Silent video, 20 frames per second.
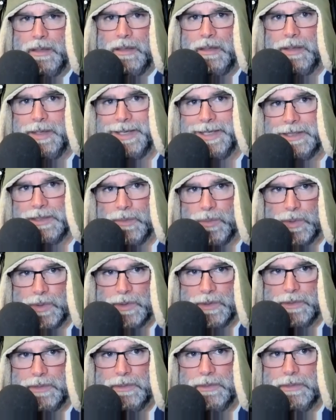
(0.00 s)
get the
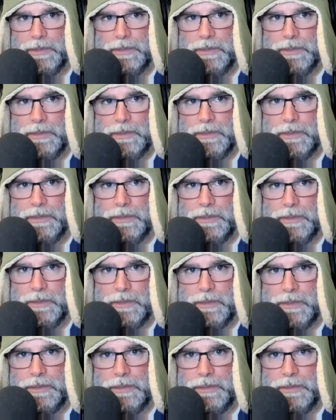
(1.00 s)
world.
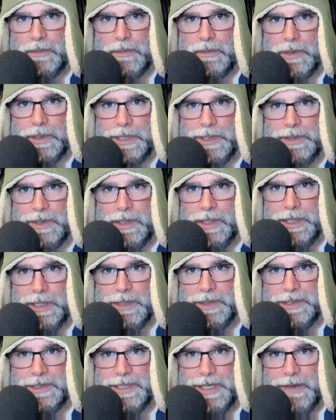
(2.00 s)
I get
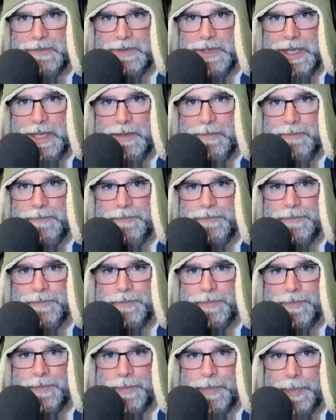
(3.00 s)
the saved game.
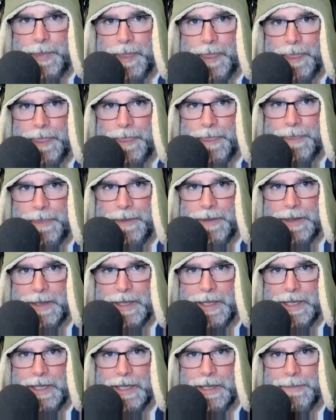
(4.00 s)

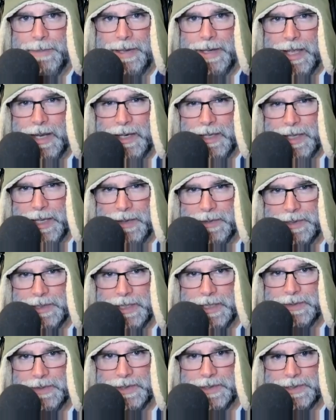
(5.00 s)
Am I not allowed to
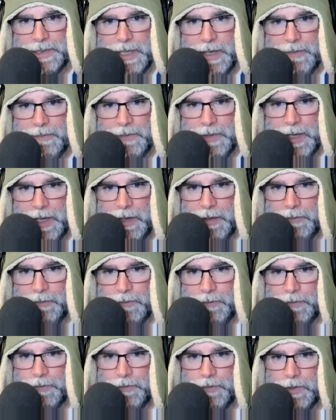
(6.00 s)
get the saved game
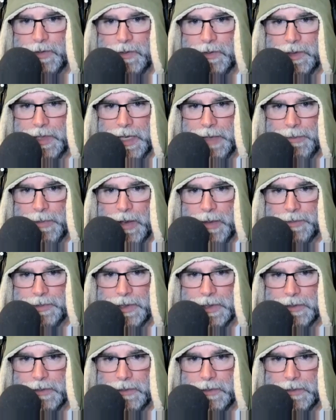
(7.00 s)
for game object?